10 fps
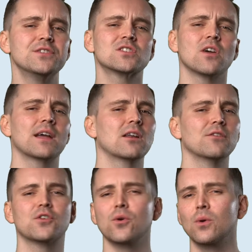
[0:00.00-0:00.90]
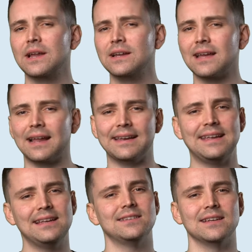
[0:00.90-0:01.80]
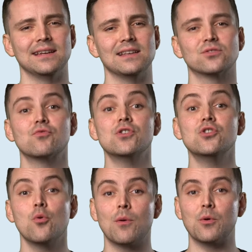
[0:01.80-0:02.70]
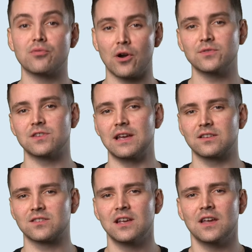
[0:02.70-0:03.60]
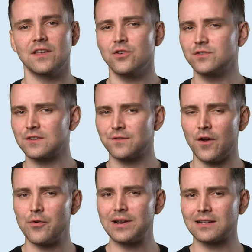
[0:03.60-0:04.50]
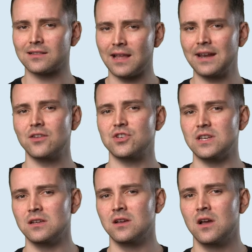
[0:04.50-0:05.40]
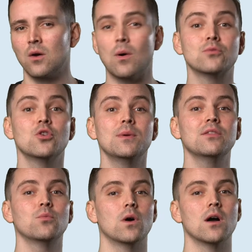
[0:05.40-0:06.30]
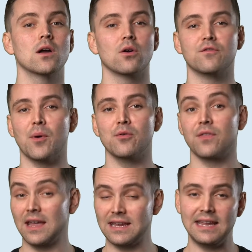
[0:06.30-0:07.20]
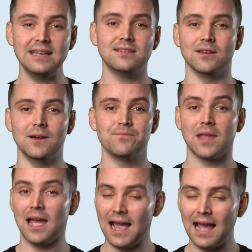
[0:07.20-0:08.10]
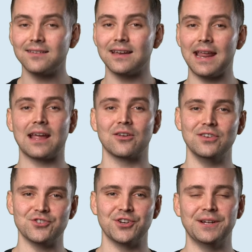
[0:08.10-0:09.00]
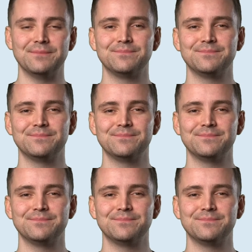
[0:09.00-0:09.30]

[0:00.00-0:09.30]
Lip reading: This cycle of cooling and heating is a renewable process that uses very little energy while doing the work of both a heater and an air conditioner.